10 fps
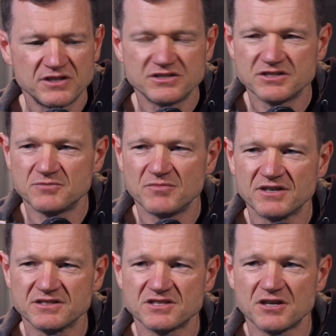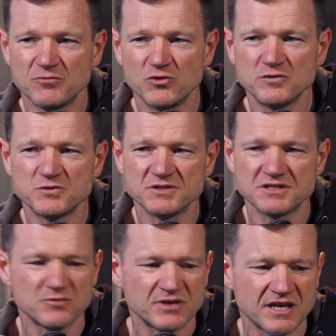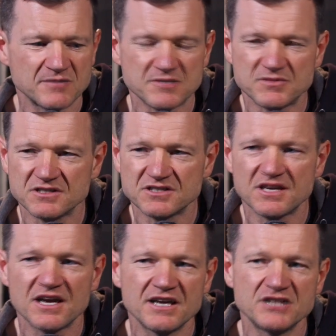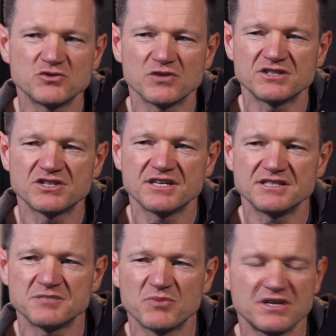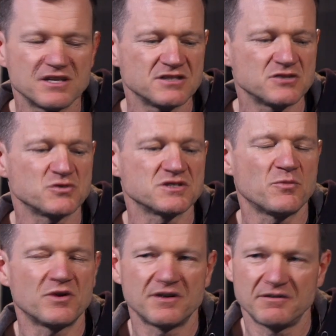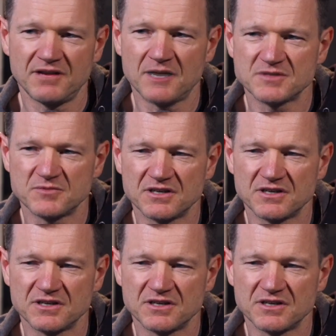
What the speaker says: can just make the subtle moves when someone comes up to the stage, or they change speakers, or someone comes up to